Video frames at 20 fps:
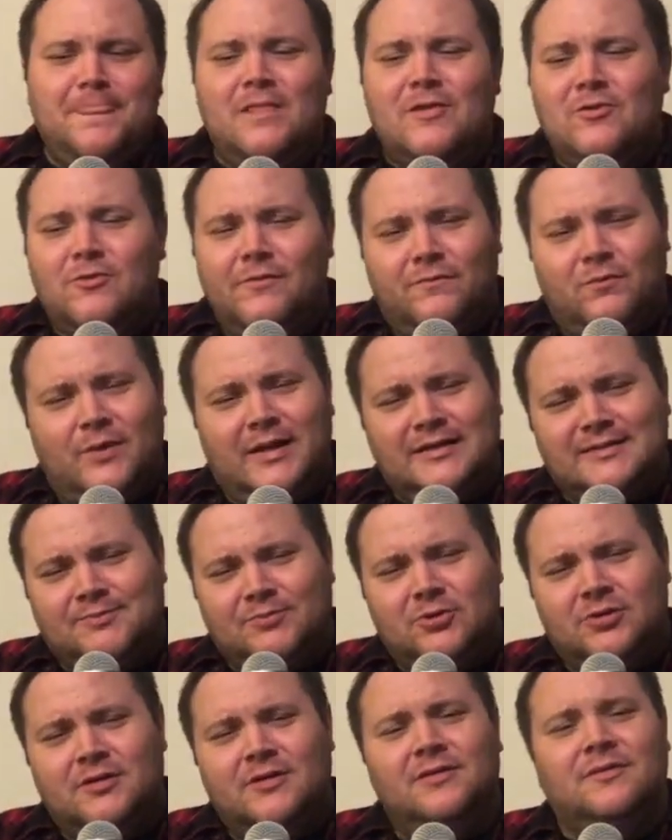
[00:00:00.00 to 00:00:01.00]
You have
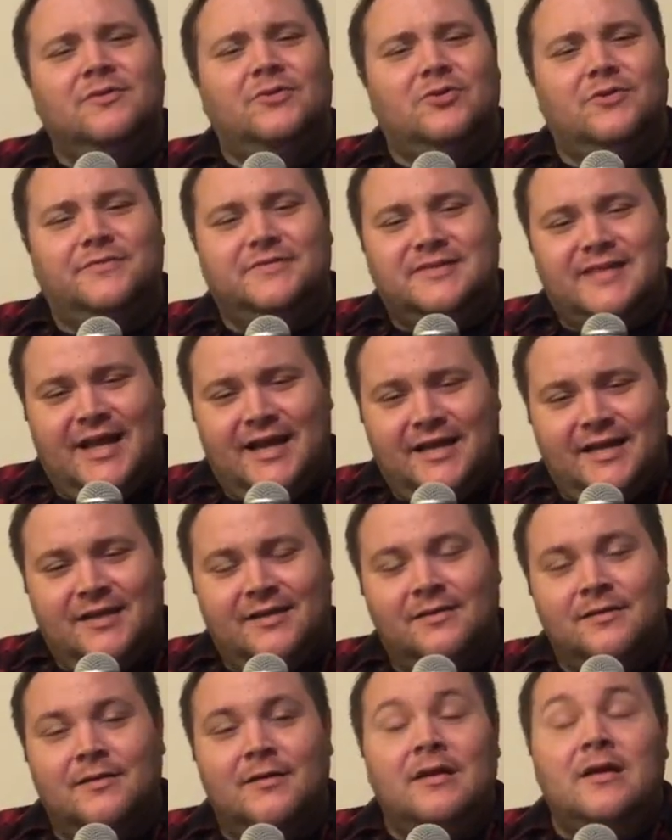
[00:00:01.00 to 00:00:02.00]
Westbrook. You have Denny.
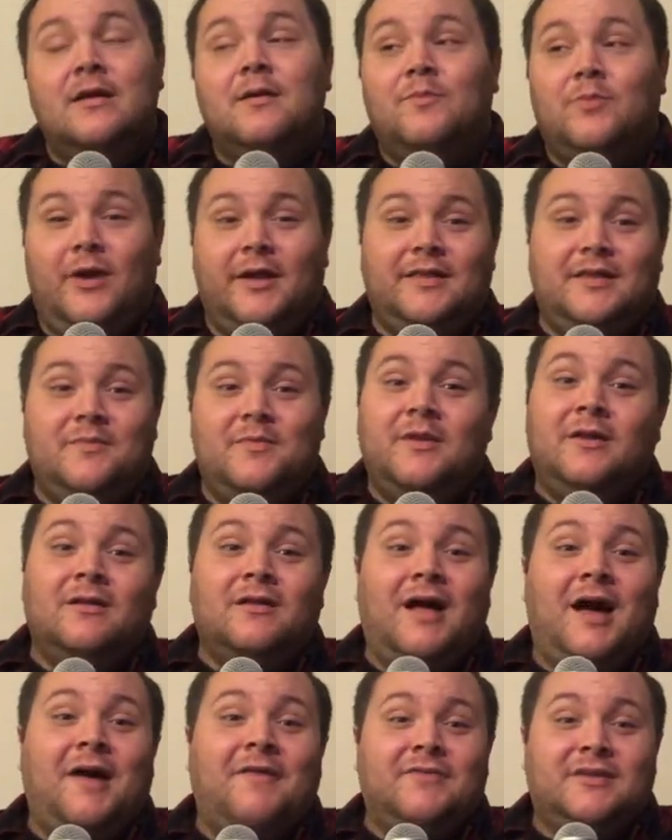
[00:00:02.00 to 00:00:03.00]
Bradley Beal
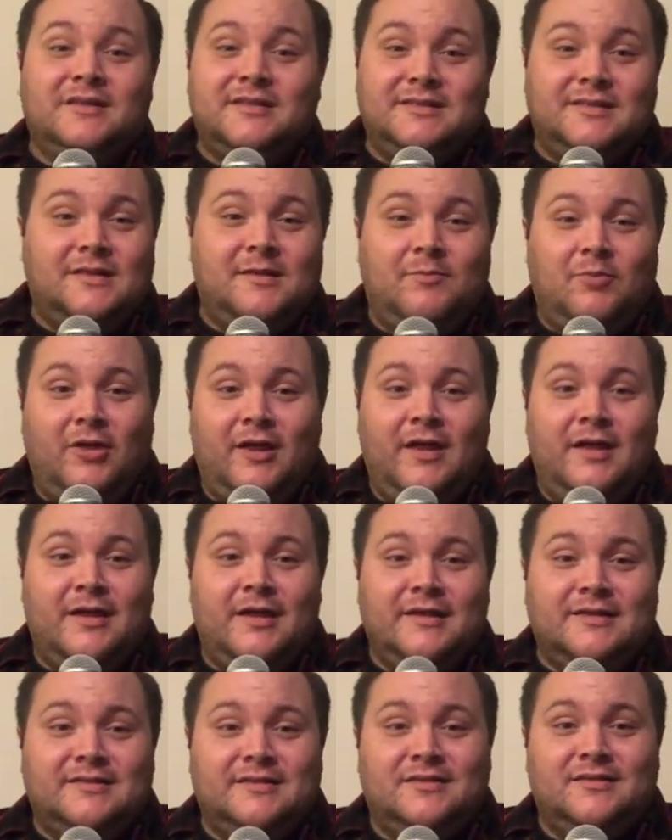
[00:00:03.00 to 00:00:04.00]
obviously
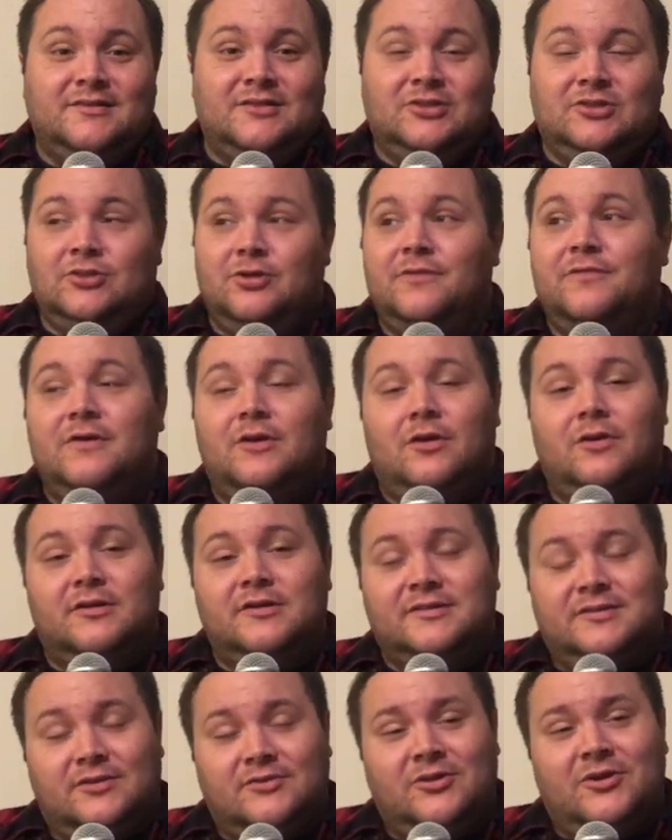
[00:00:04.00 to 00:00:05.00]
playing as a deserved
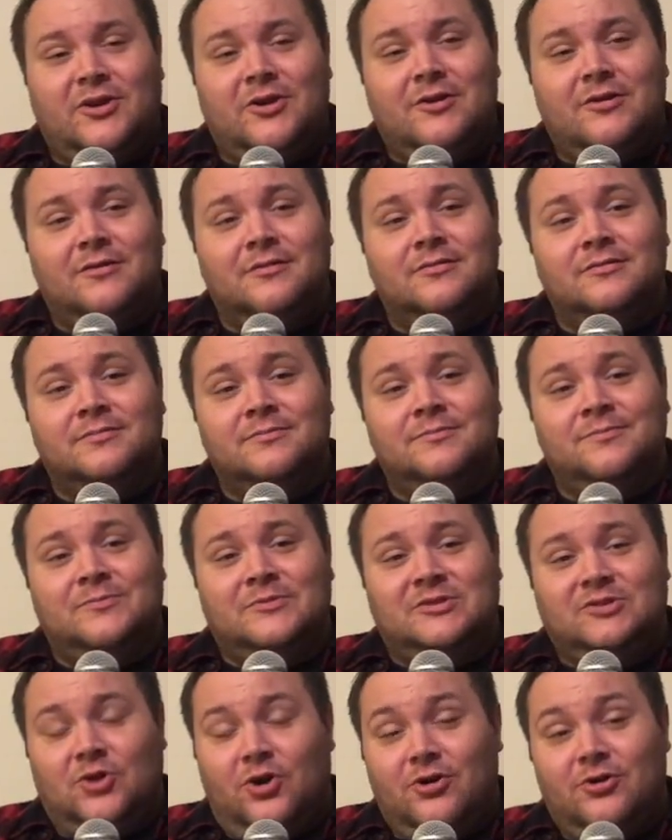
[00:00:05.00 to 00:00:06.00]
all-star
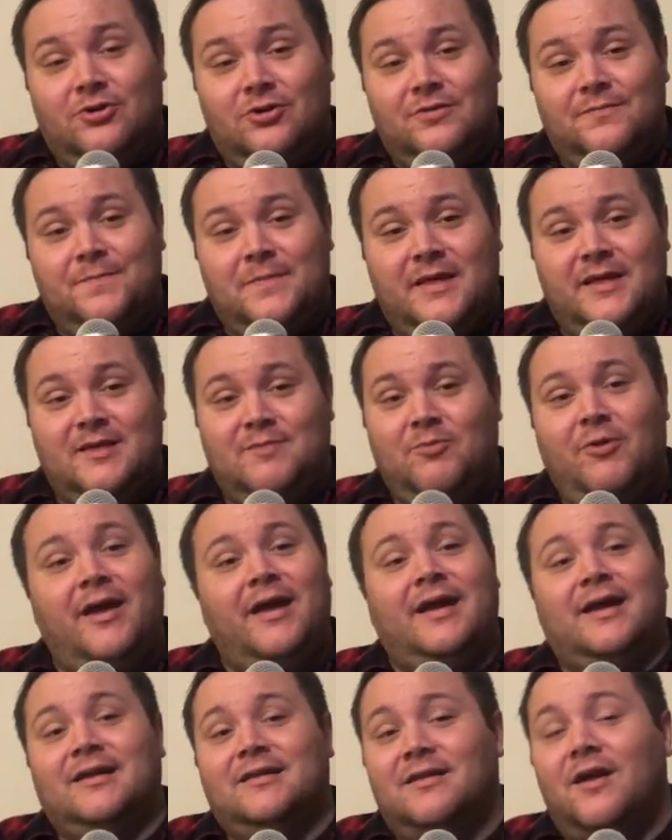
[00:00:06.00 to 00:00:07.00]
starter. He's
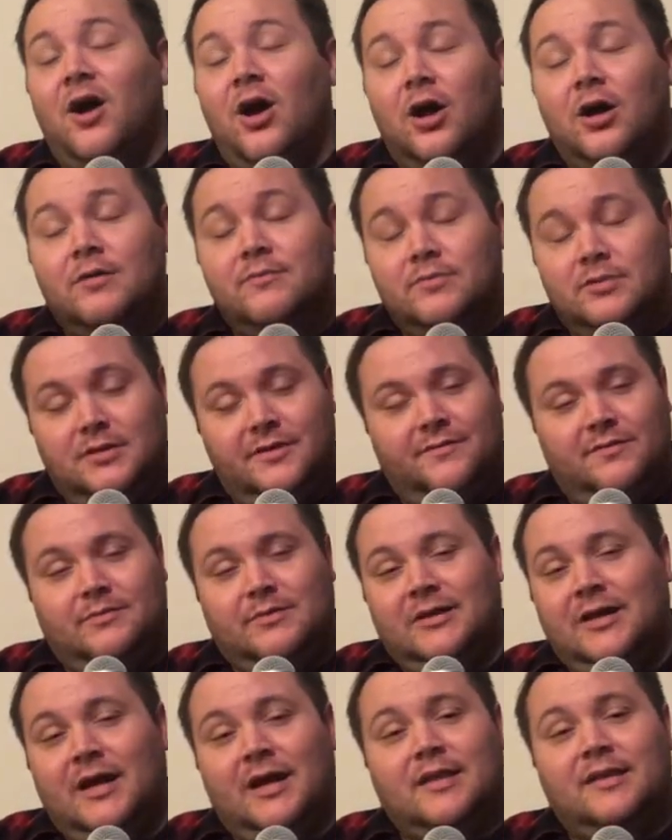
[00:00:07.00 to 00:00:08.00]
playing at an
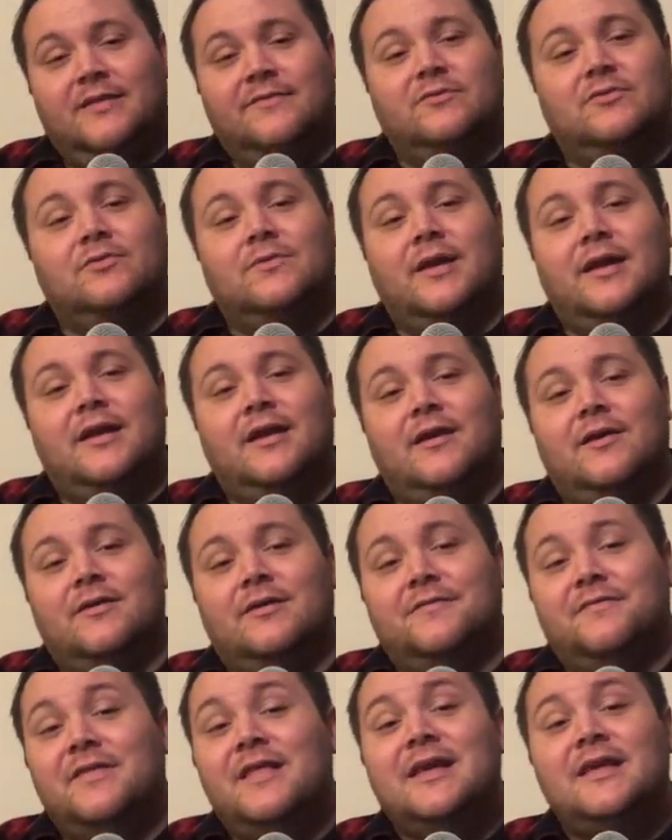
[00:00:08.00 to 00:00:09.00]
unbelievably high level right now. And
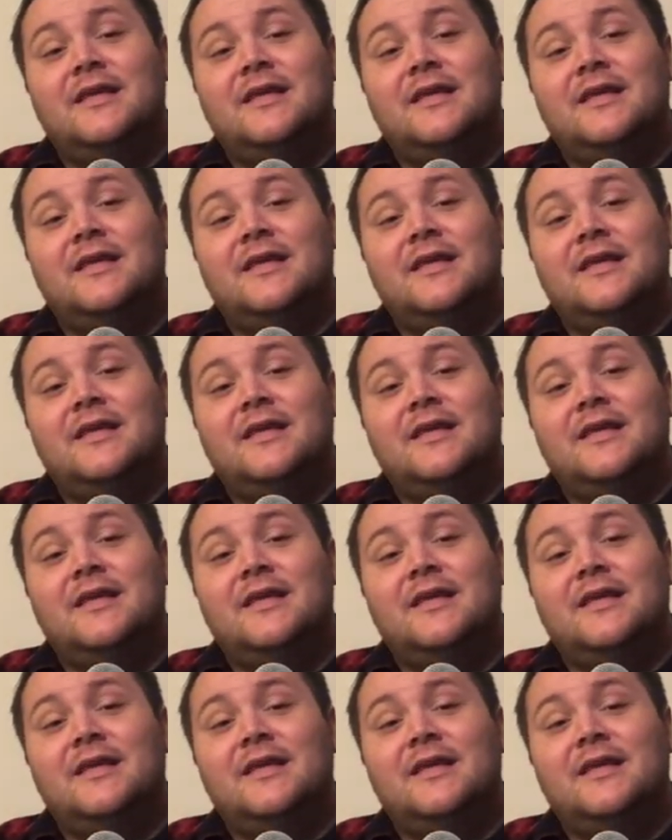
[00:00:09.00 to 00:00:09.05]
if they